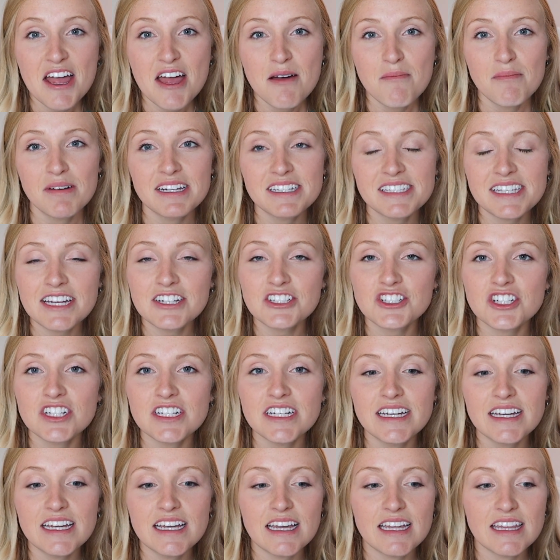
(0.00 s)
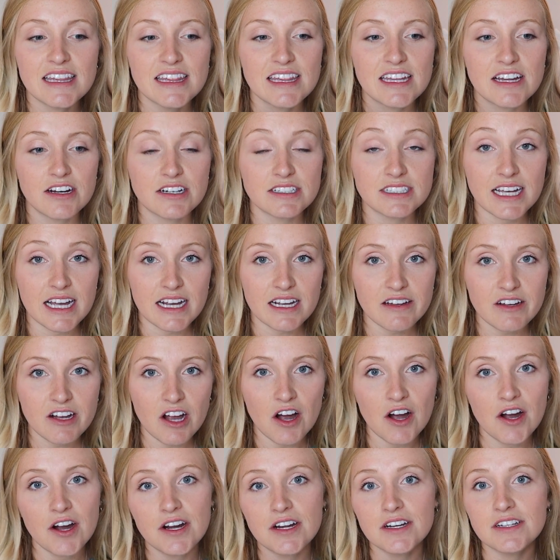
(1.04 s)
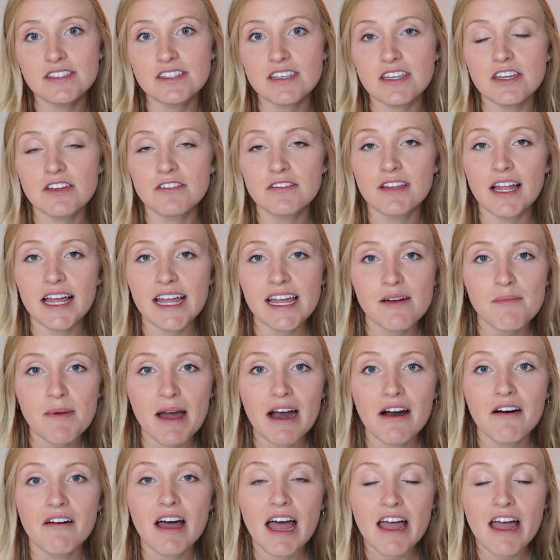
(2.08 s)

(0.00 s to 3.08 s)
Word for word: But essentially, they're a deck of cards. You lay them out.